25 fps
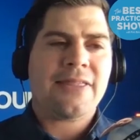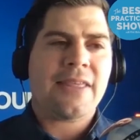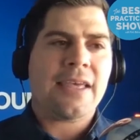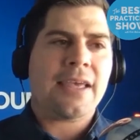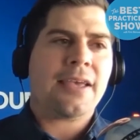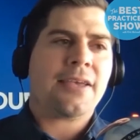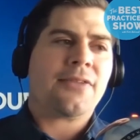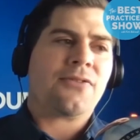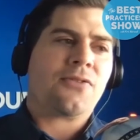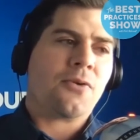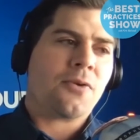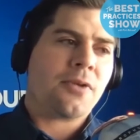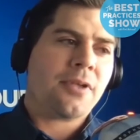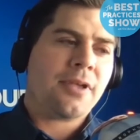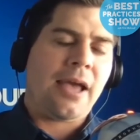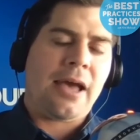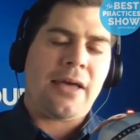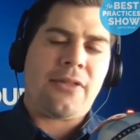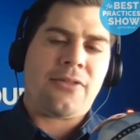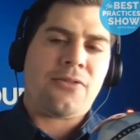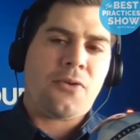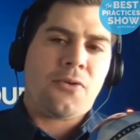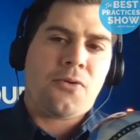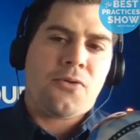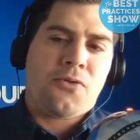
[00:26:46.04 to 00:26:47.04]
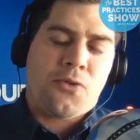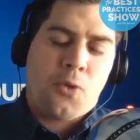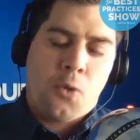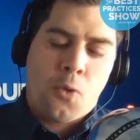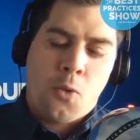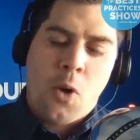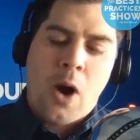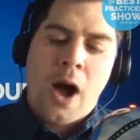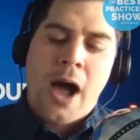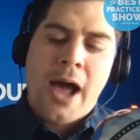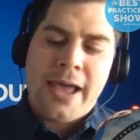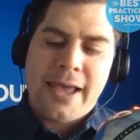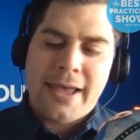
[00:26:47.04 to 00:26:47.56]
i think the, yeah the, the
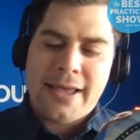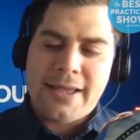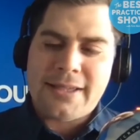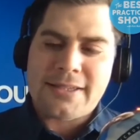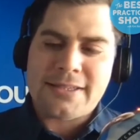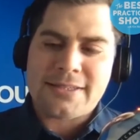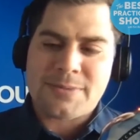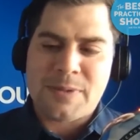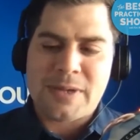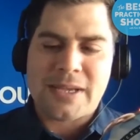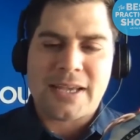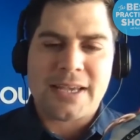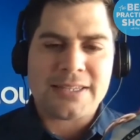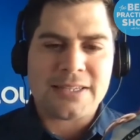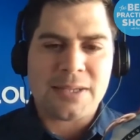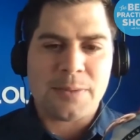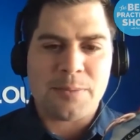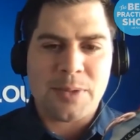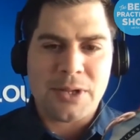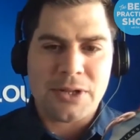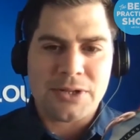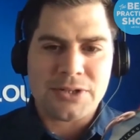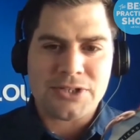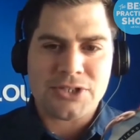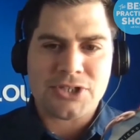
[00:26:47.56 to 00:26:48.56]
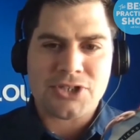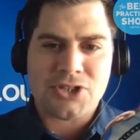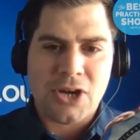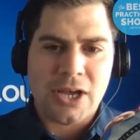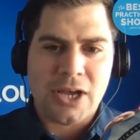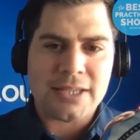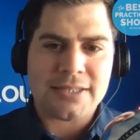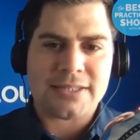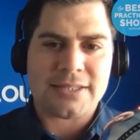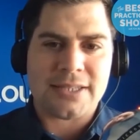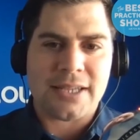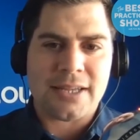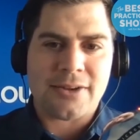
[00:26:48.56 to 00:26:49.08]
why is because it builds
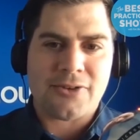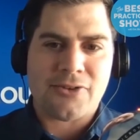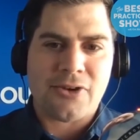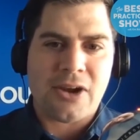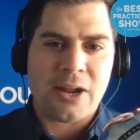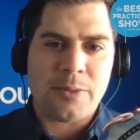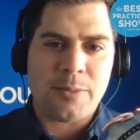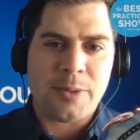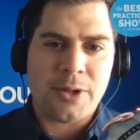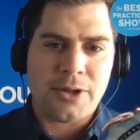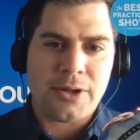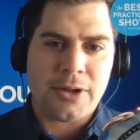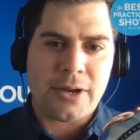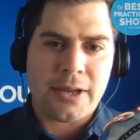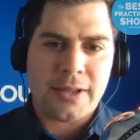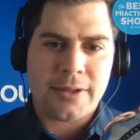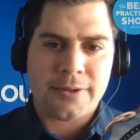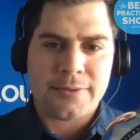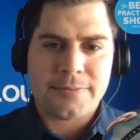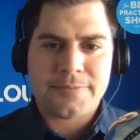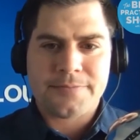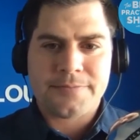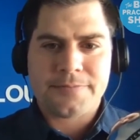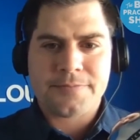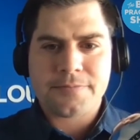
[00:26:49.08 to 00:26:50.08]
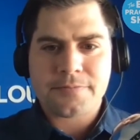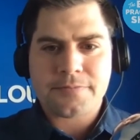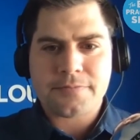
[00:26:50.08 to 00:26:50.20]
trust and credibility